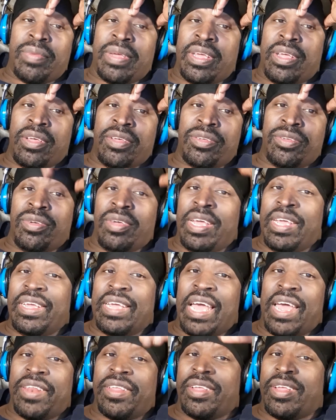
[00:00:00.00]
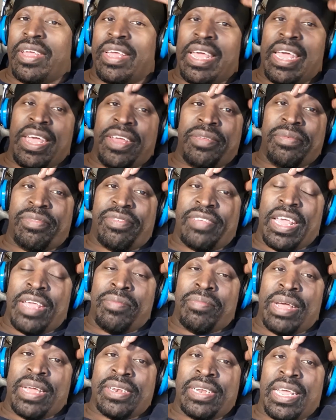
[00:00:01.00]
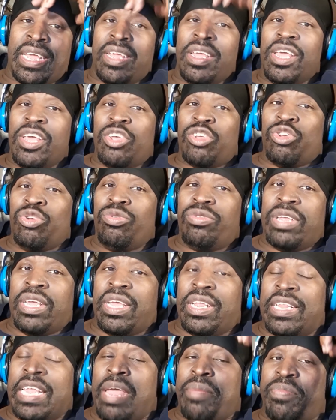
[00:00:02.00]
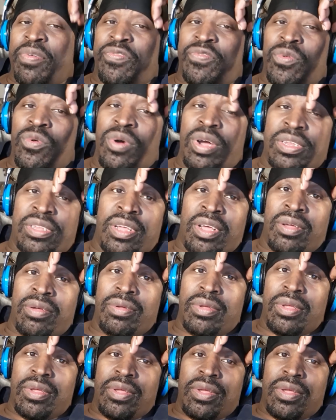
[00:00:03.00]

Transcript: Hell, you ain't gotta have them say my name. You did that before though.